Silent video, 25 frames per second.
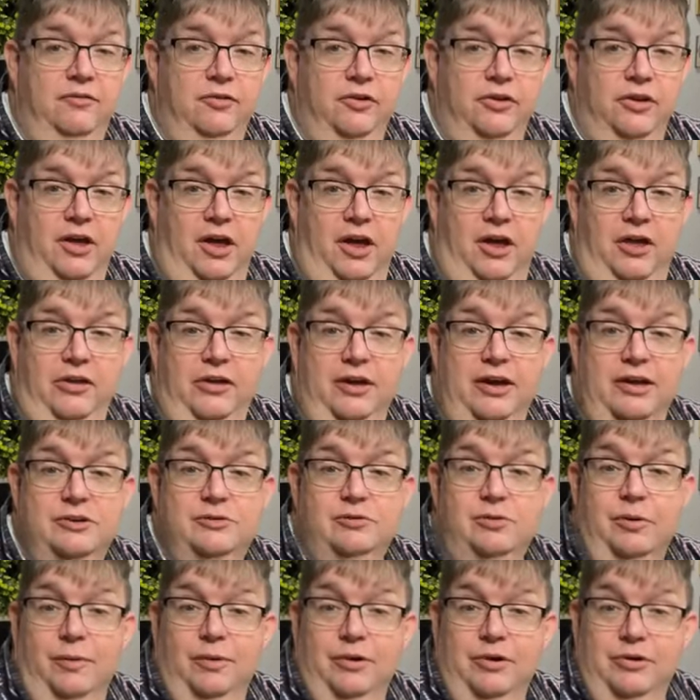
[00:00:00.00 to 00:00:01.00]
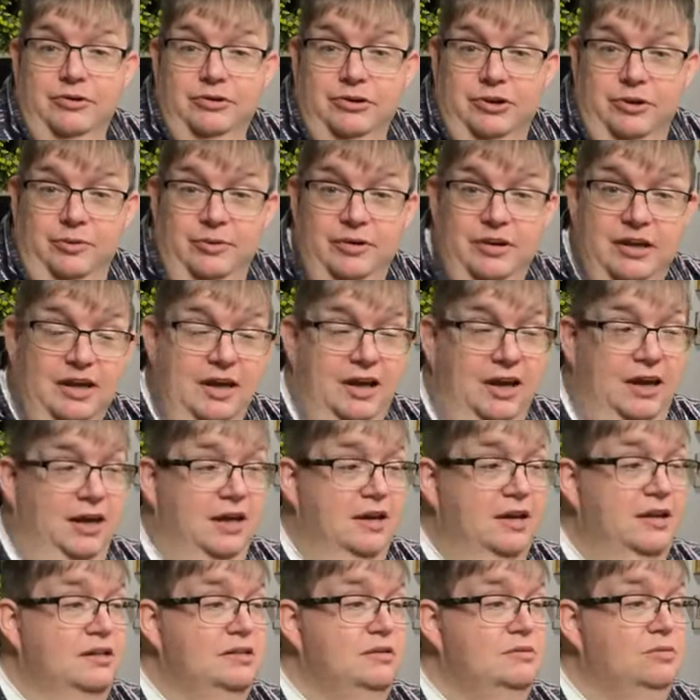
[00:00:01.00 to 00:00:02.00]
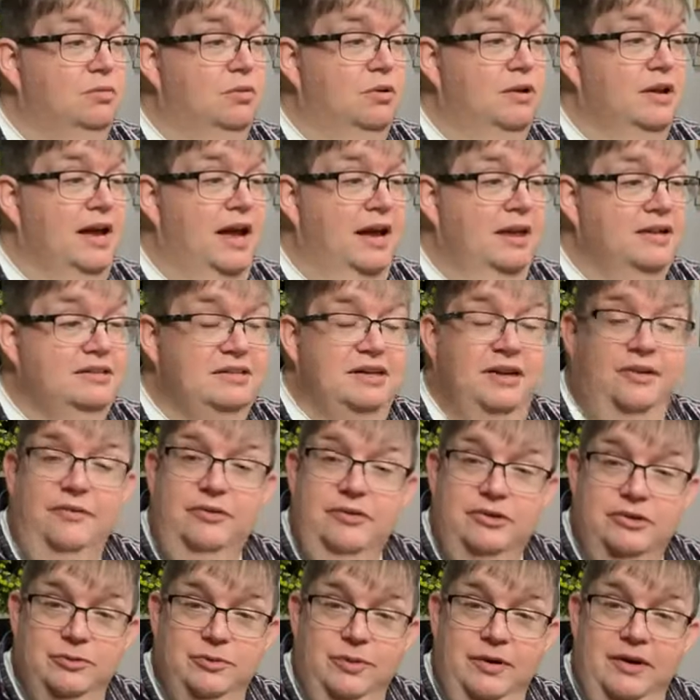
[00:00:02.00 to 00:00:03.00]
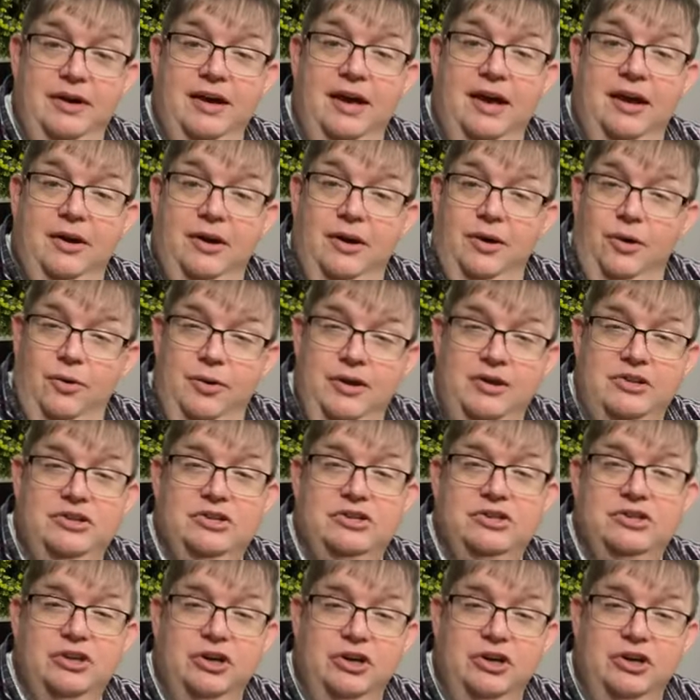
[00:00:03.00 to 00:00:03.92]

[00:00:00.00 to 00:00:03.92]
Uh, for the holidays, what we're going to do with the kids, what activities we got going.